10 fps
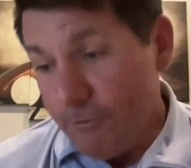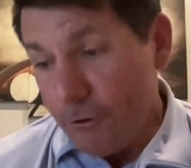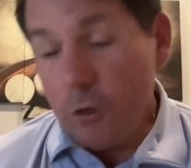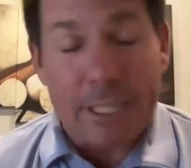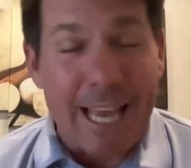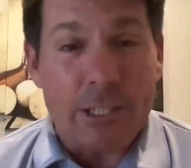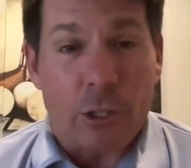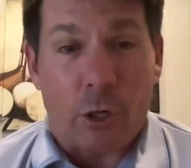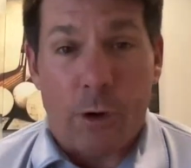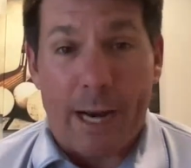If those
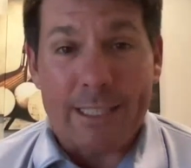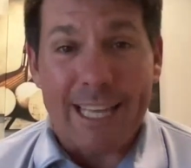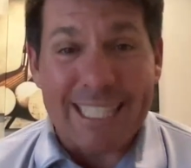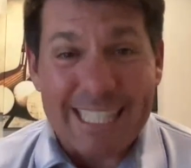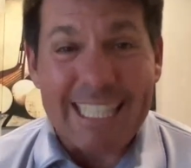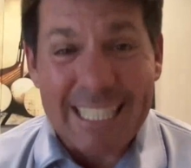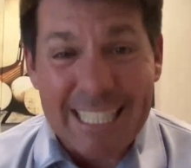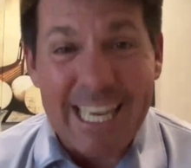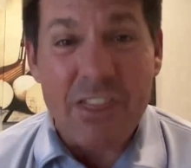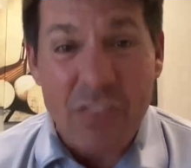stats are correct, that's
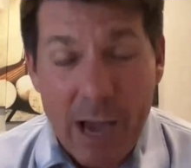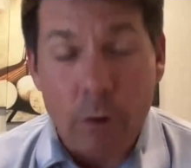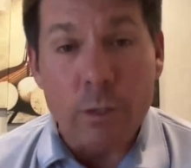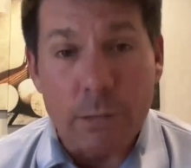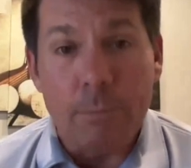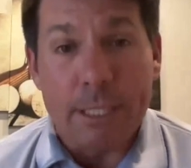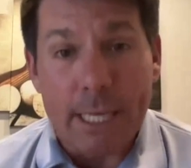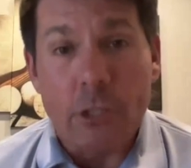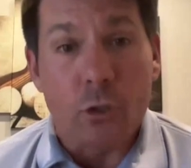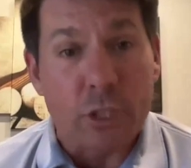60,000
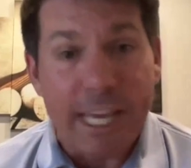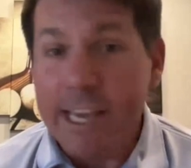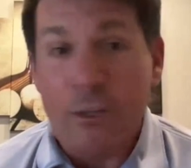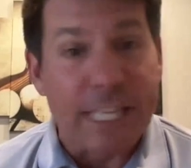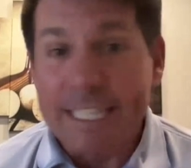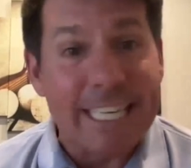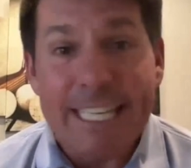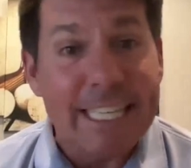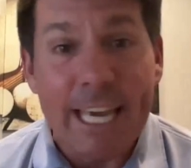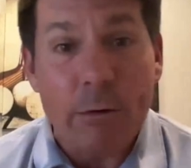potential sales that
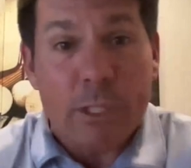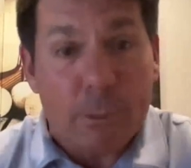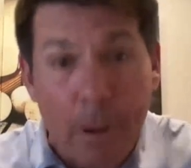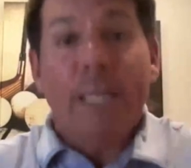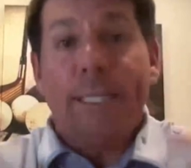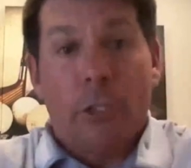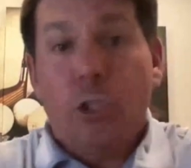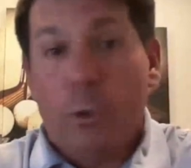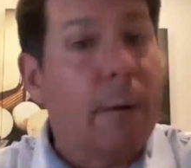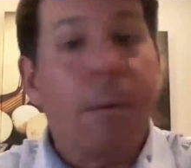didn't get responded to.